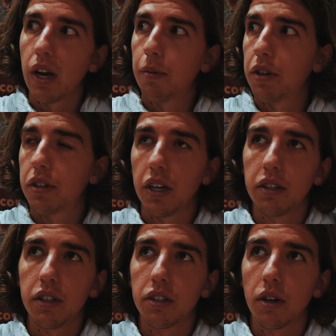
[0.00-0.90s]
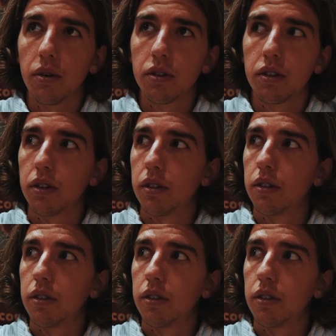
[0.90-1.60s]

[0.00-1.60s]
I'm going to stay teetotal till